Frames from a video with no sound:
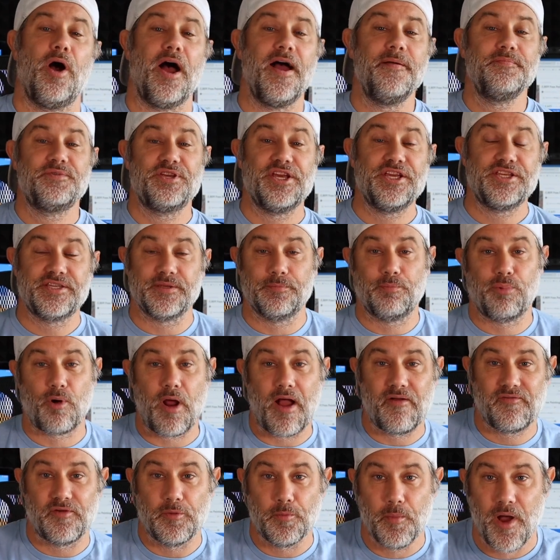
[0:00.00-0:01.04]
I'm Jason
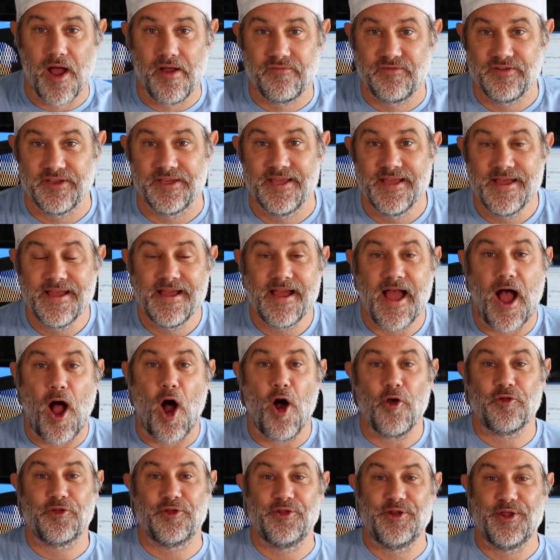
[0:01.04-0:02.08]
Profit Moffatt,
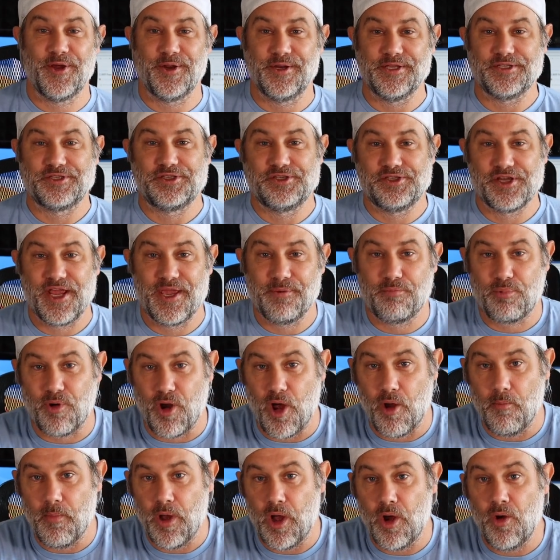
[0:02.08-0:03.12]
also known as J
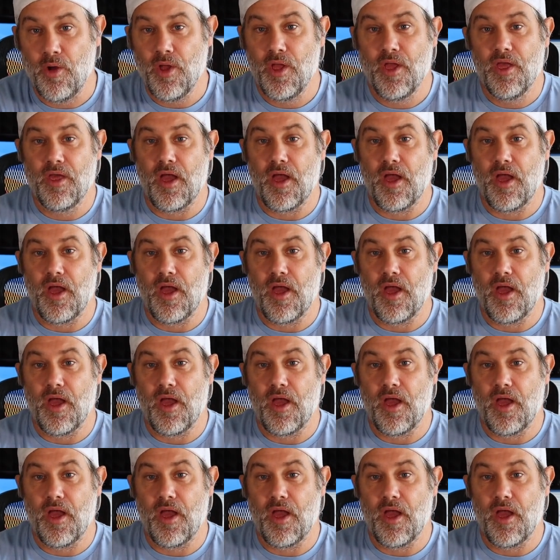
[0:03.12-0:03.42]
Promo.